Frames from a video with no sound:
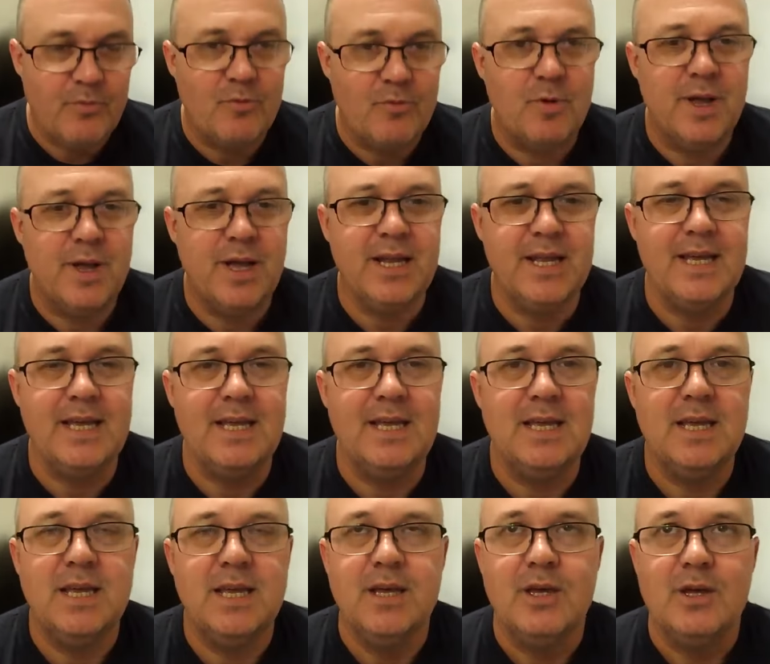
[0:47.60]

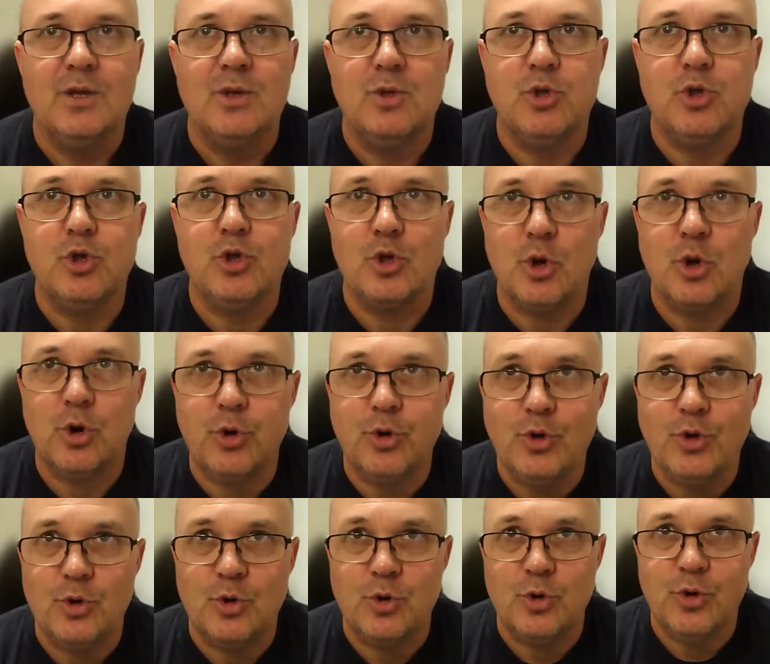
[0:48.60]
really show
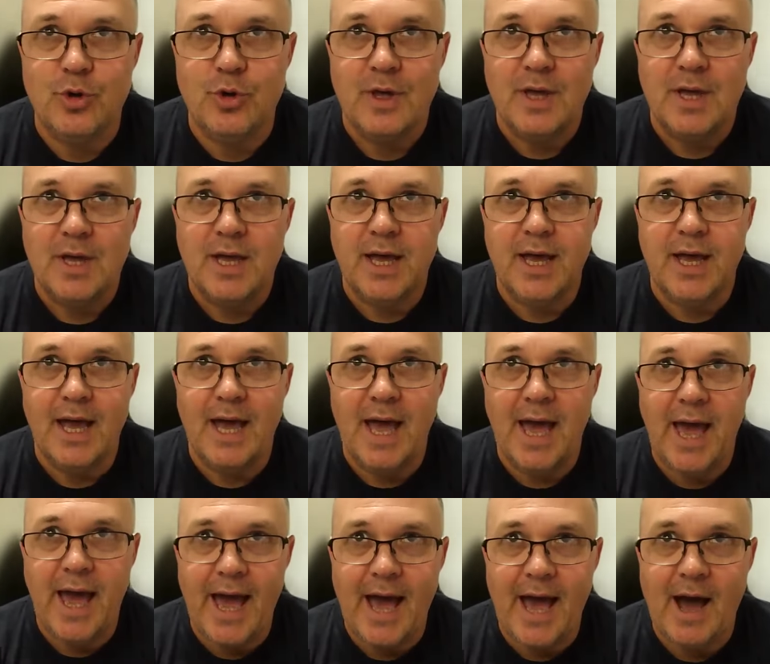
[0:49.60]
you
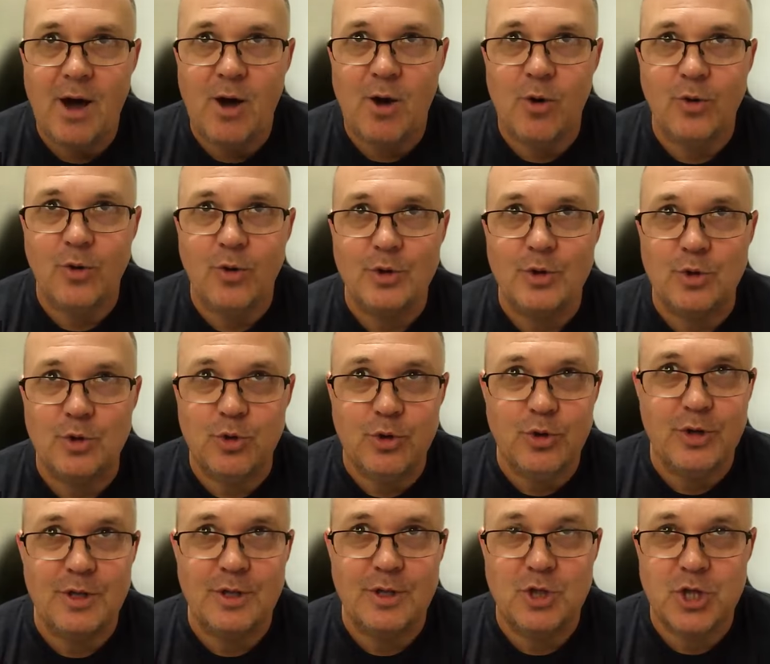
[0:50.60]
how you
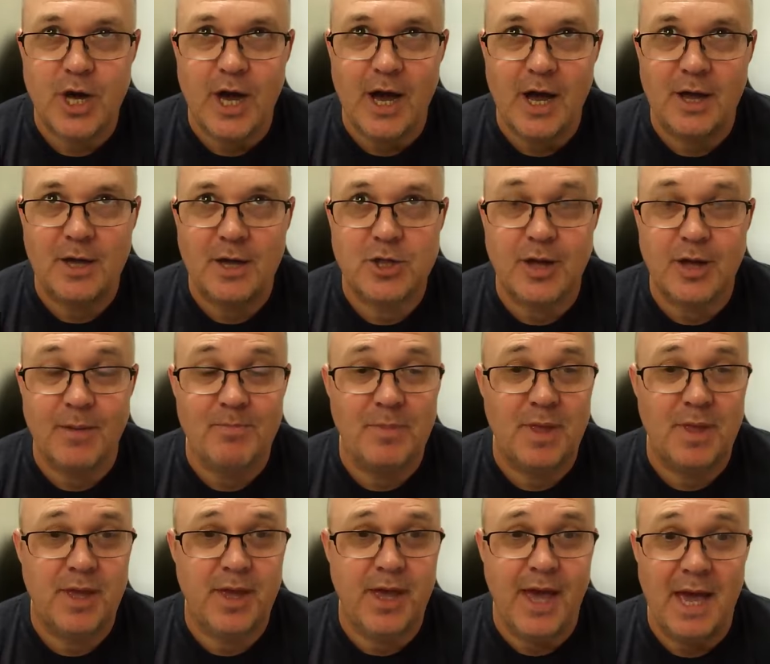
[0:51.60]
can charge
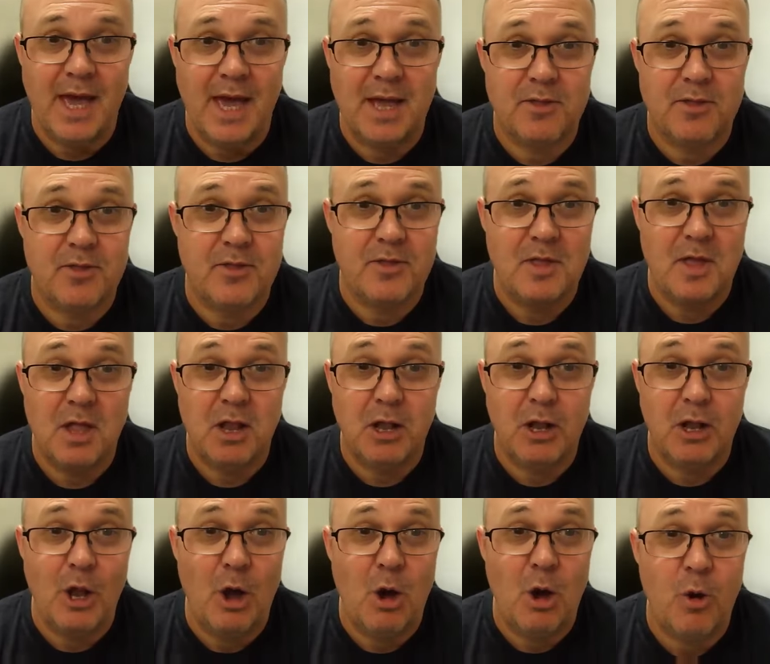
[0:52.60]
something as
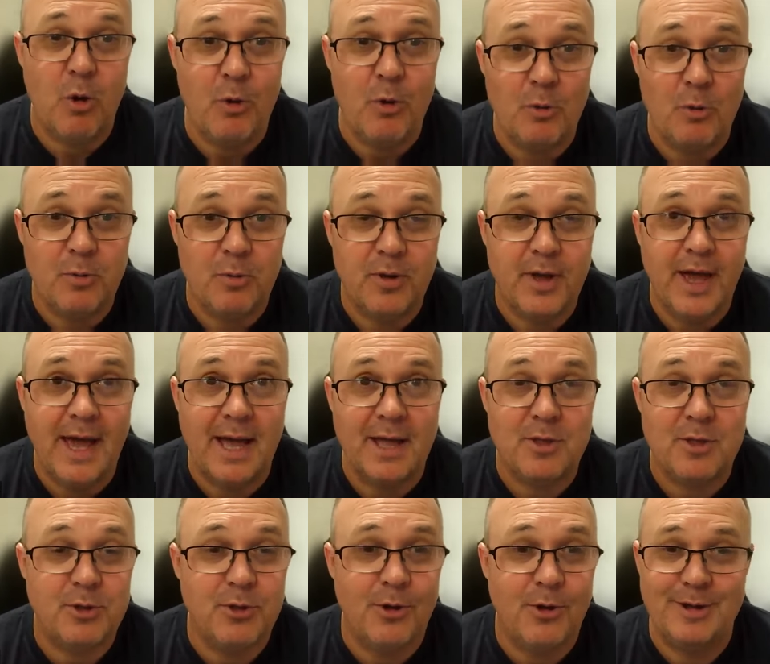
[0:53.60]
low
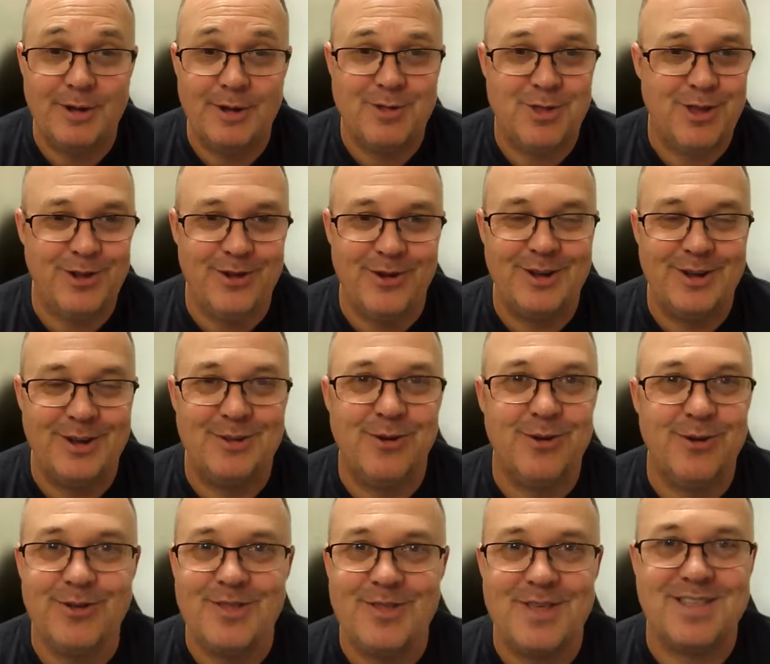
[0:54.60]
as
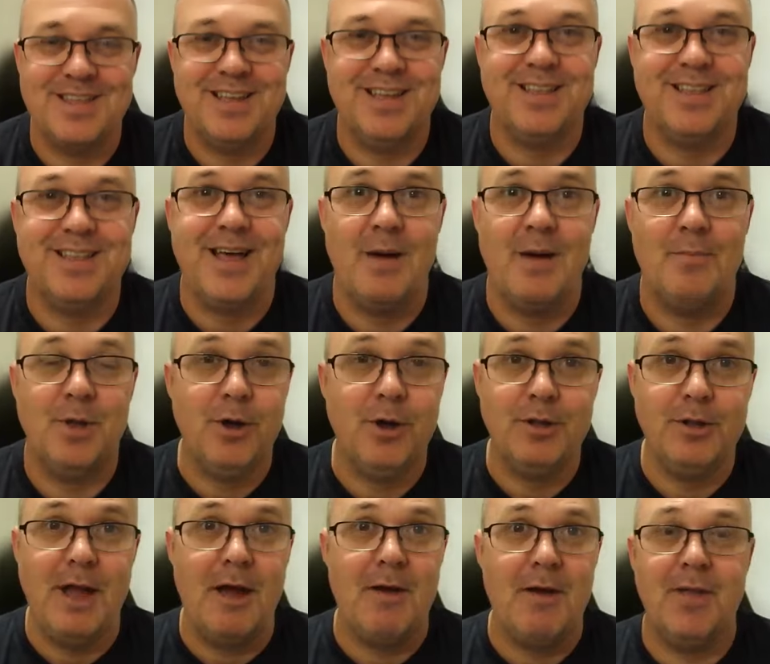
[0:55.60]
$99 as an example. You
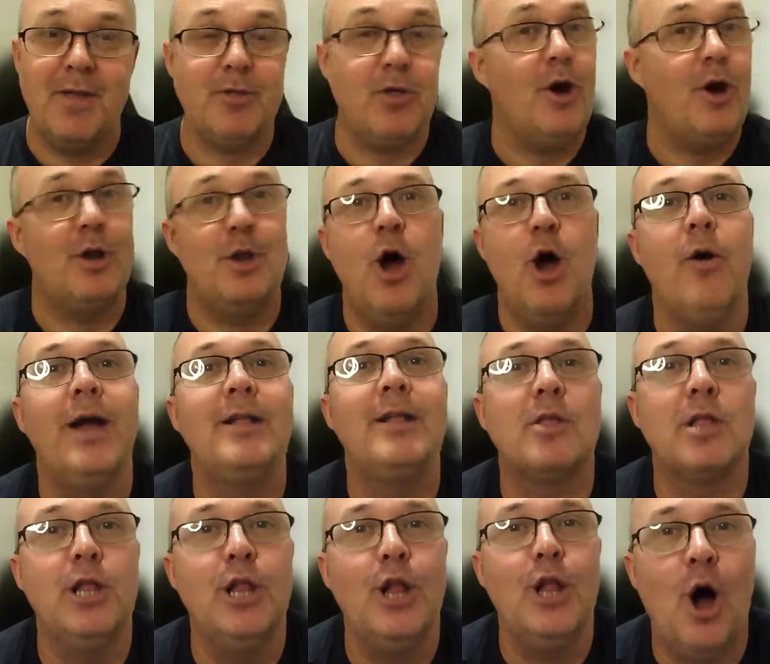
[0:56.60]
go down, that's high. No,
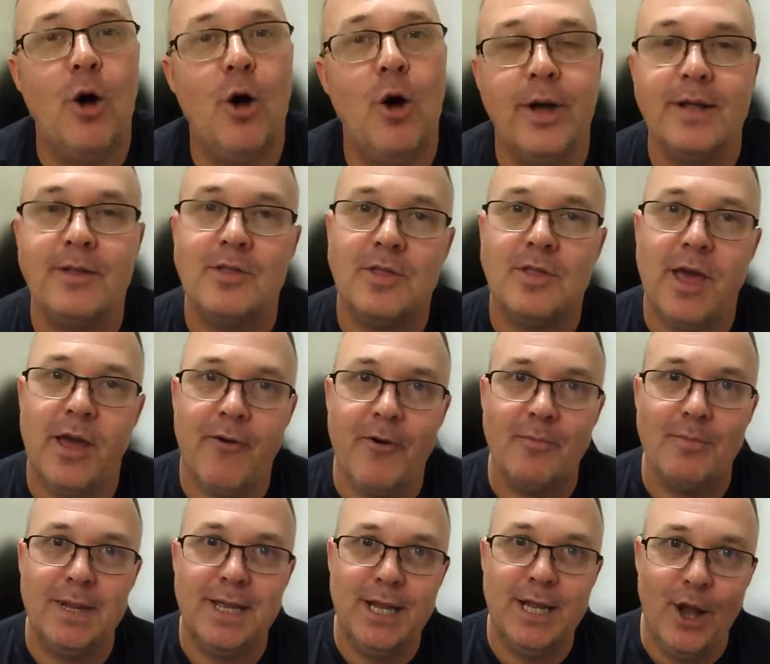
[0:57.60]
it's low. It's
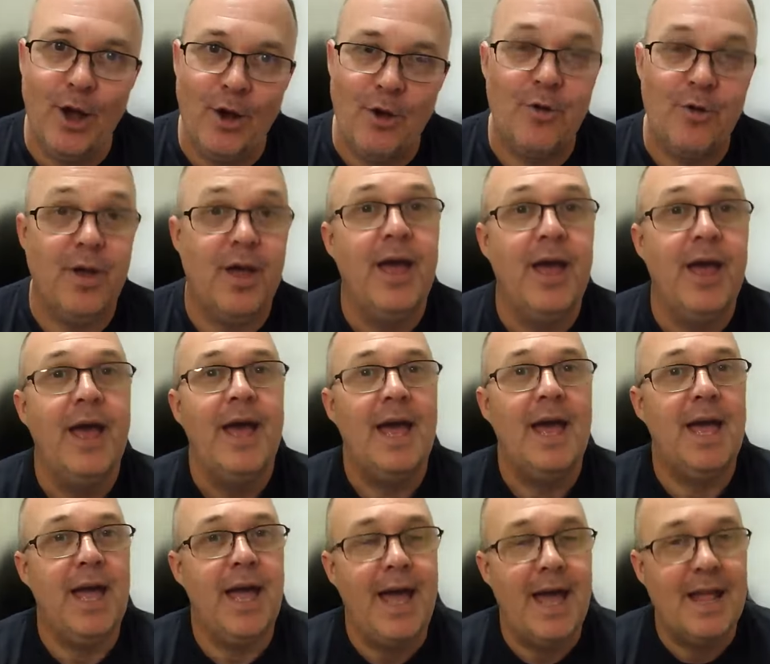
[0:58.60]
terribly low.
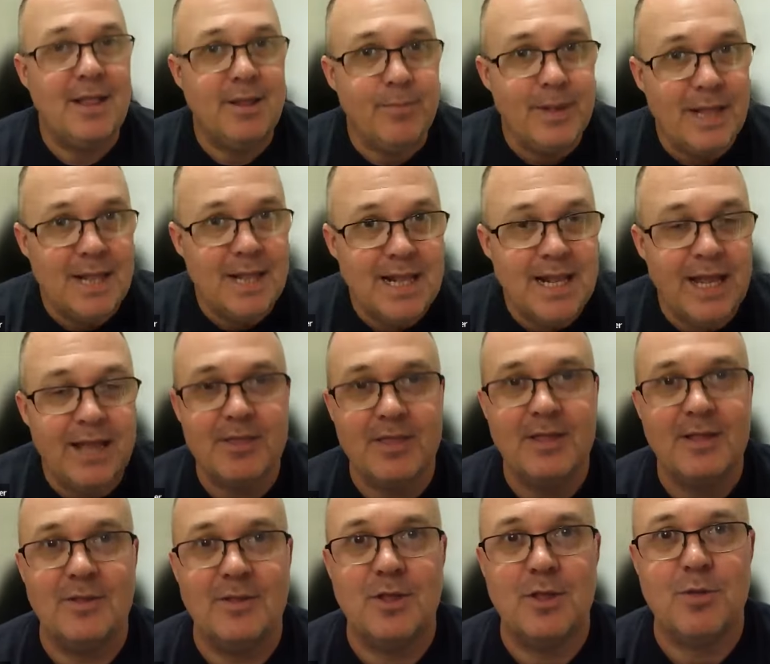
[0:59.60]
And
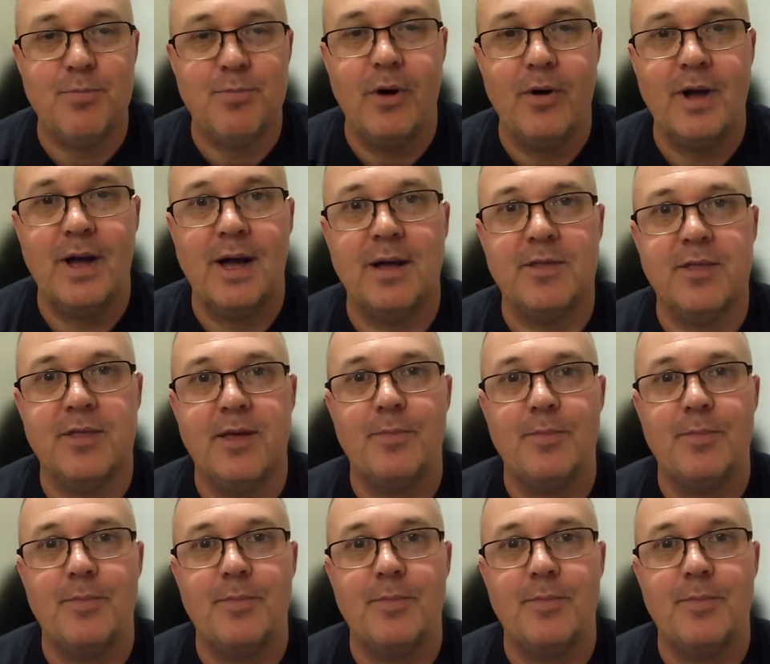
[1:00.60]
listening to this podcast